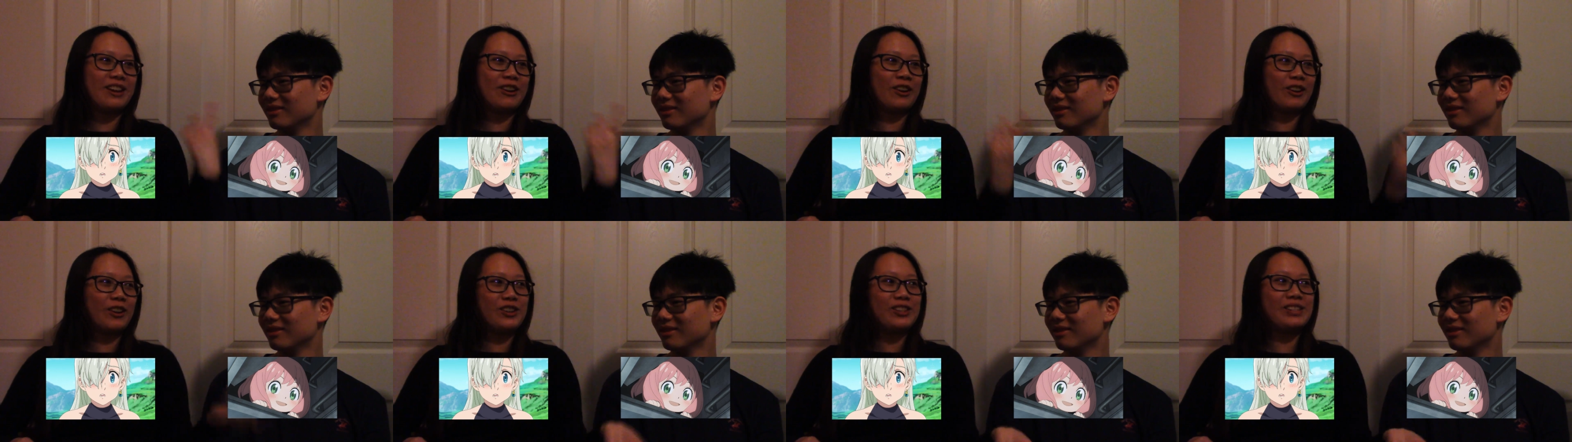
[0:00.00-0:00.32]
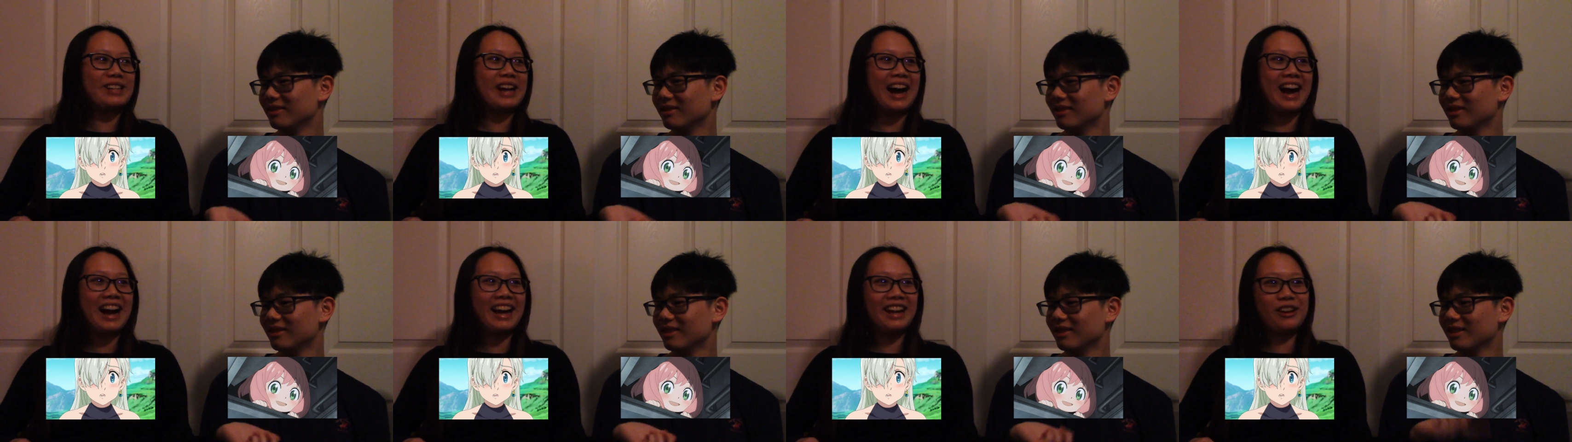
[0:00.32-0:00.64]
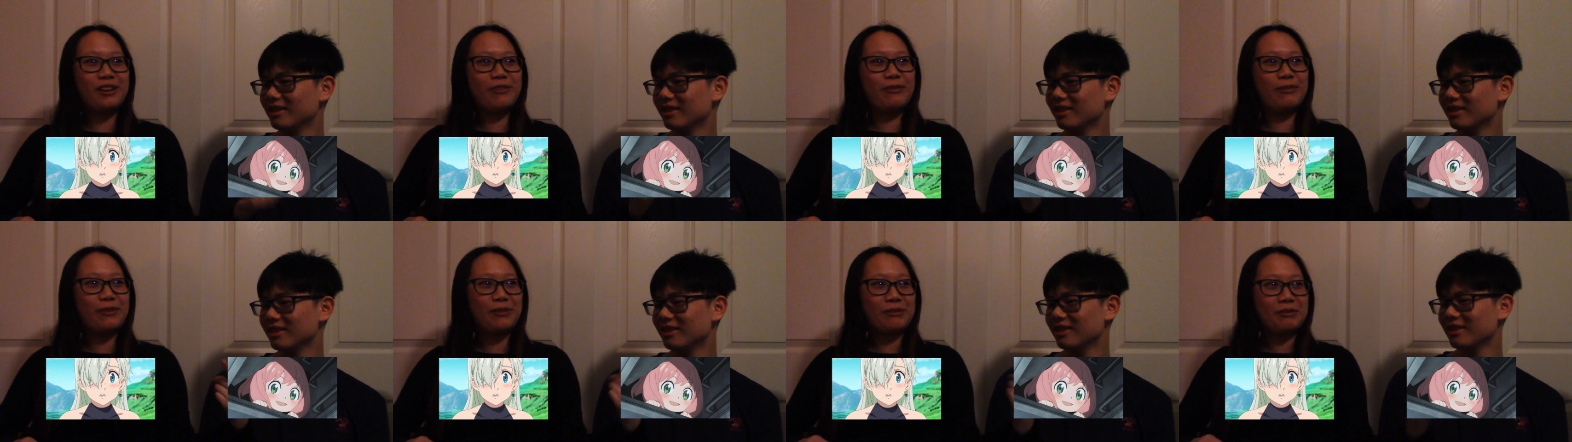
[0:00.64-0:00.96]
Speaker 1: her
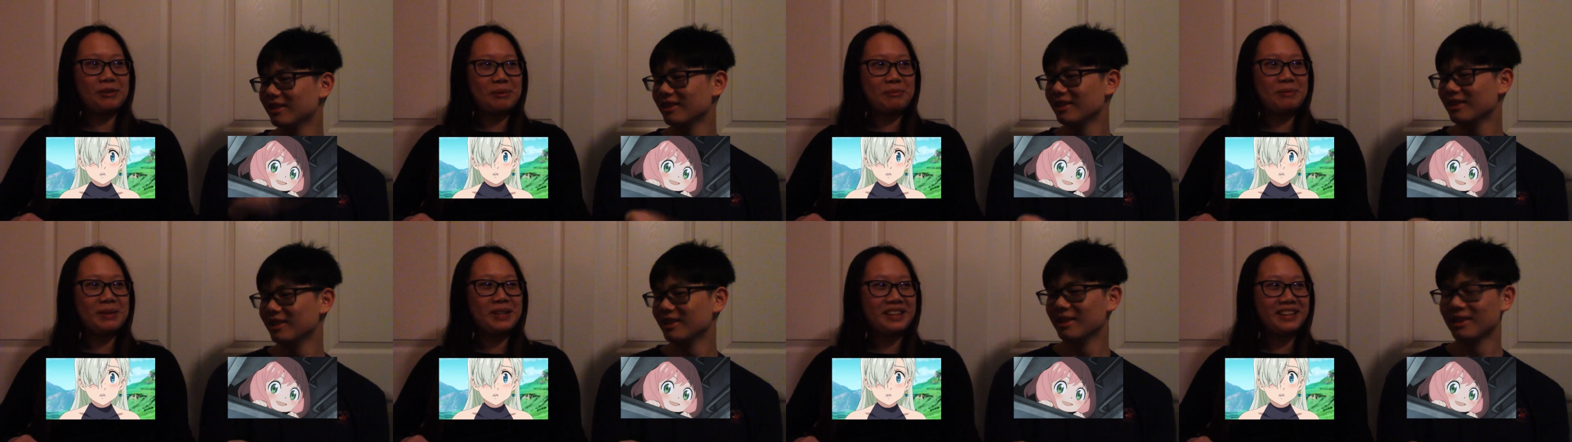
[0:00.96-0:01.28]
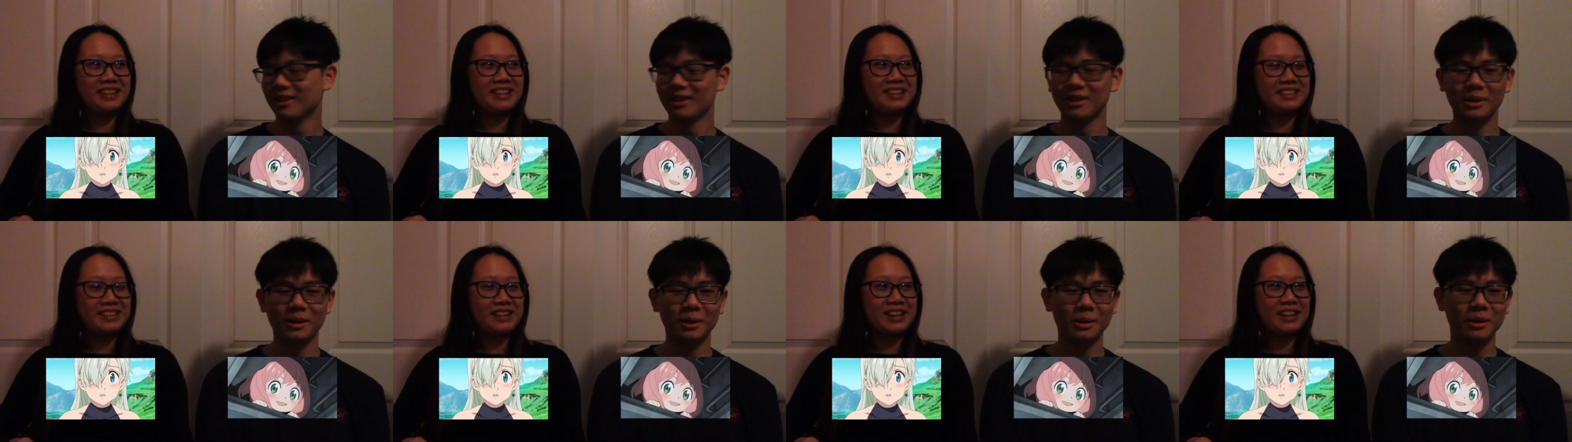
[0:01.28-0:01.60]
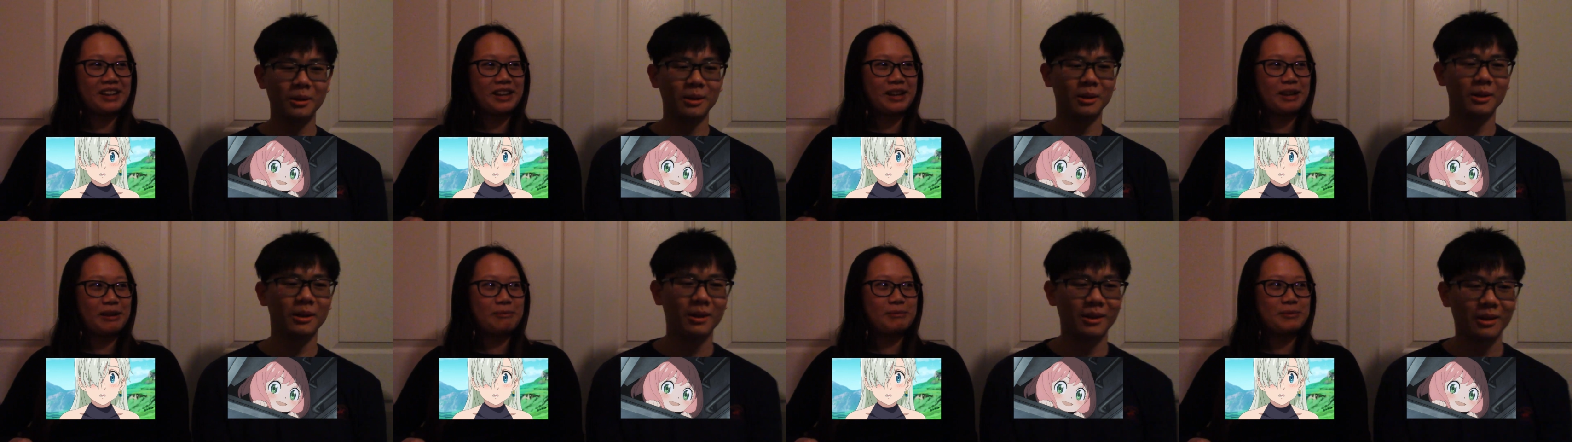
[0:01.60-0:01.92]
dying 50 million
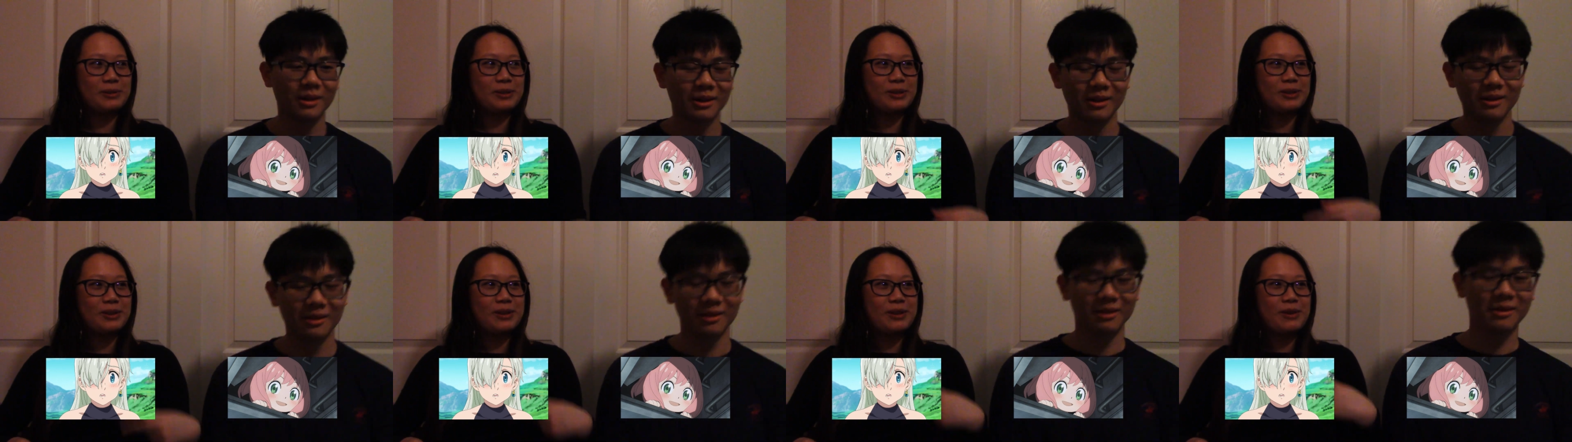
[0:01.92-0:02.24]
times?